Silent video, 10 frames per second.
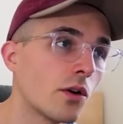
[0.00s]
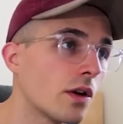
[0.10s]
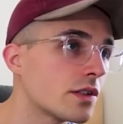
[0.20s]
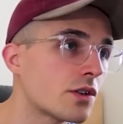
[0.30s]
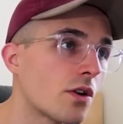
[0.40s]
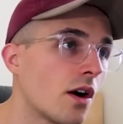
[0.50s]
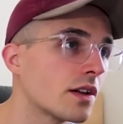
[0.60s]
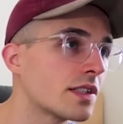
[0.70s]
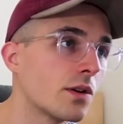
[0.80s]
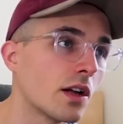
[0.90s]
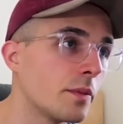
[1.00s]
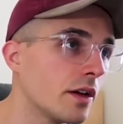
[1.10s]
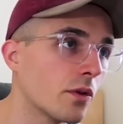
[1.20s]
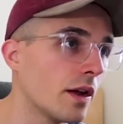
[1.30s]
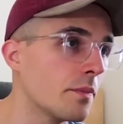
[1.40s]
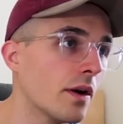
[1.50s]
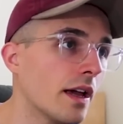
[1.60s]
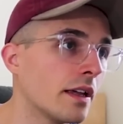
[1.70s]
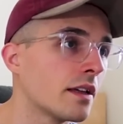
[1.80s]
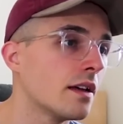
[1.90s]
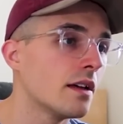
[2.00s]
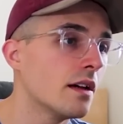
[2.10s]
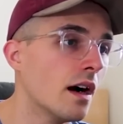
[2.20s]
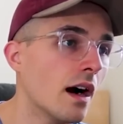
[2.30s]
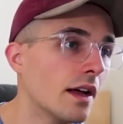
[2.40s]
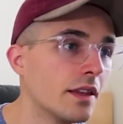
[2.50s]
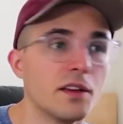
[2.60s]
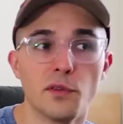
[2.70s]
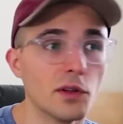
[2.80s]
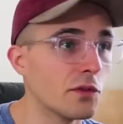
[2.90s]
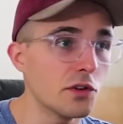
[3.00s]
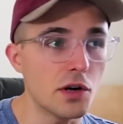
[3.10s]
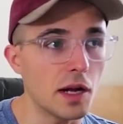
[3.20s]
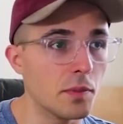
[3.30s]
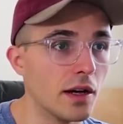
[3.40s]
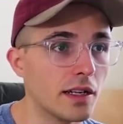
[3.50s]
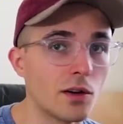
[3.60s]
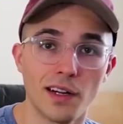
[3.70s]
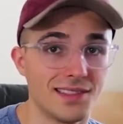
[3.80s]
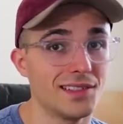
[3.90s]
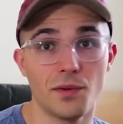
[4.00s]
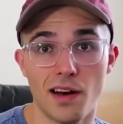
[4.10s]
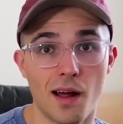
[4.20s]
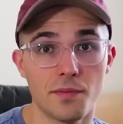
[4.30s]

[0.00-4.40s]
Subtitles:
gonna run strong, still gonna be a great bike. I think if you're looking for a track bike, Craigslist is a great